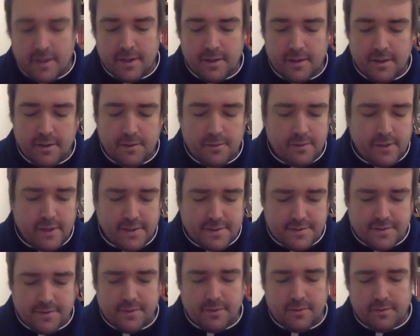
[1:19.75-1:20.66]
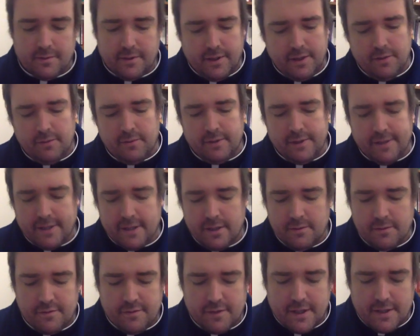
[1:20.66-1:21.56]
All right, so here we are.
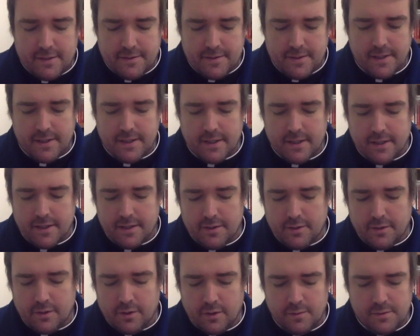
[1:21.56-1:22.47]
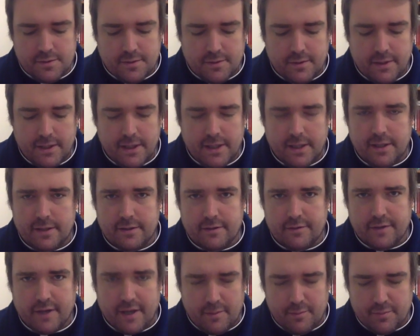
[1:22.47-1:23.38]
We've got the home screen here
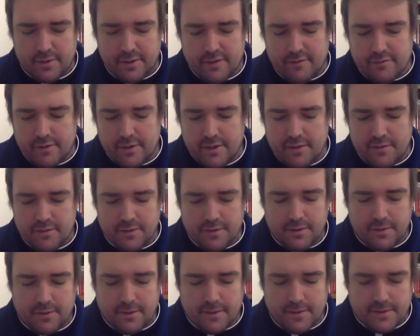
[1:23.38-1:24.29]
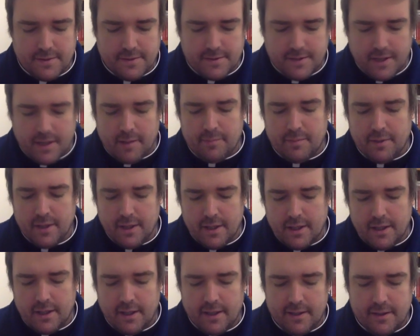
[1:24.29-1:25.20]
of iBreviary. We'll note at the top
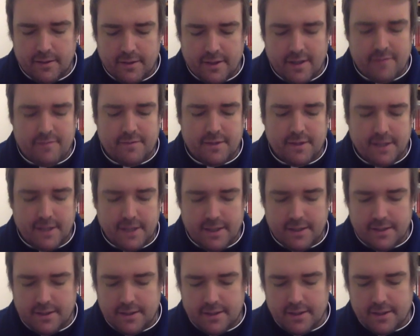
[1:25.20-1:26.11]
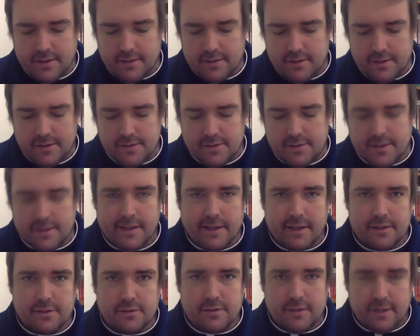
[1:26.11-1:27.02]
you'll have the date there. It's not
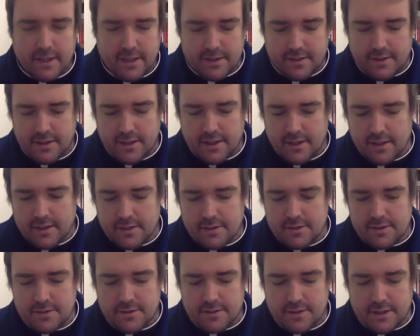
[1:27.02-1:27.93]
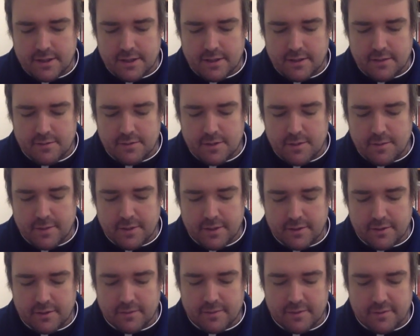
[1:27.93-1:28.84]
actually that day. I'm jumping
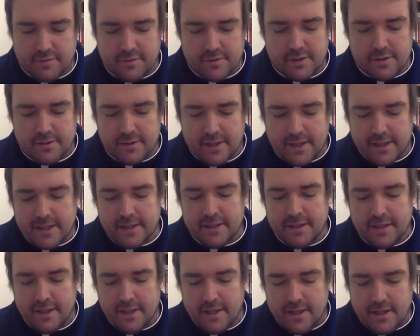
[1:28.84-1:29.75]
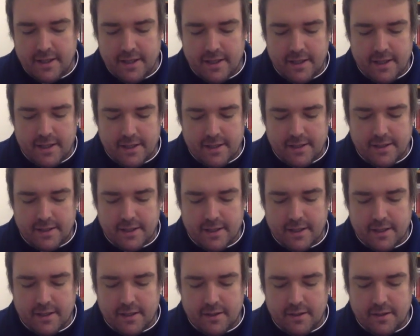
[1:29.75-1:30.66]
a little bit further ahead. And
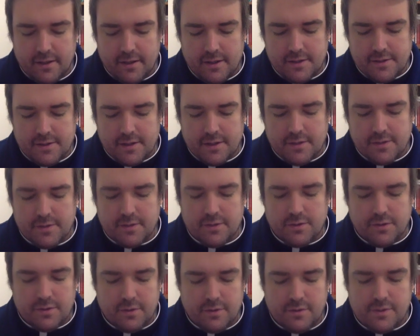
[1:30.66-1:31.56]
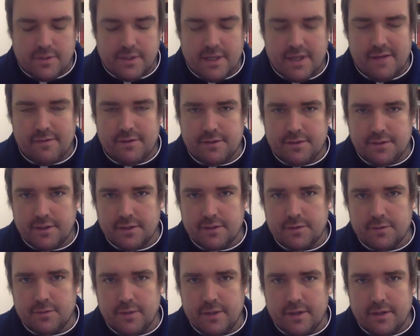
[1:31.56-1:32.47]
it's also Tuesday of the
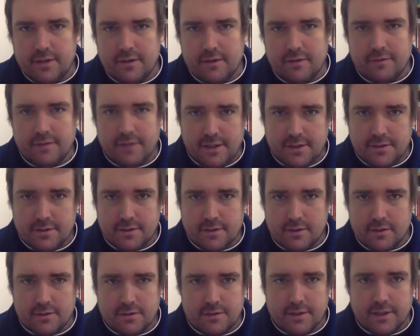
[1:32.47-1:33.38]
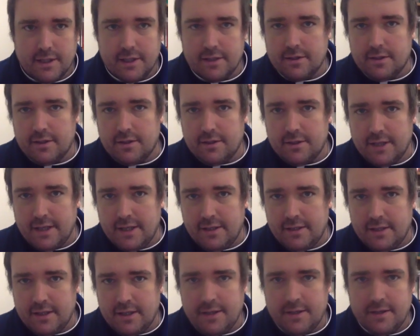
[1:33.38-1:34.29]
6th week of Easter. So you get the date,
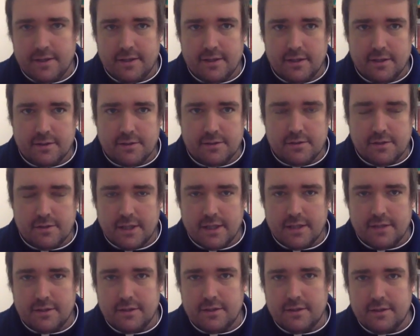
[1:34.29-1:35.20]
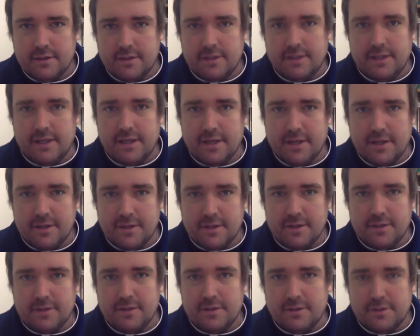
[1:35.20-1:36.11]
and then you also get the date on
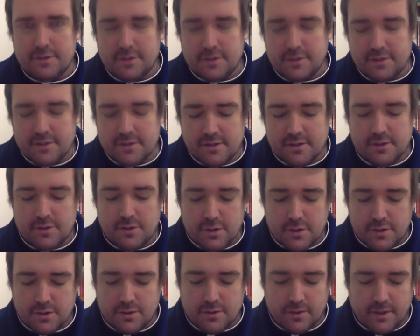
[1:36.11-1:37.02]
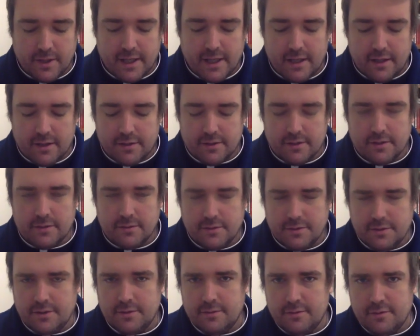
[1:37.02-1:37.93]
the church's liturgical calendar,
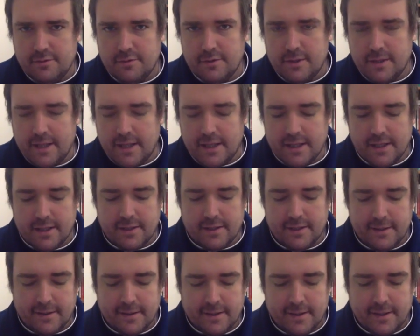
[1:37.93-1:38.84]
which can be very handy.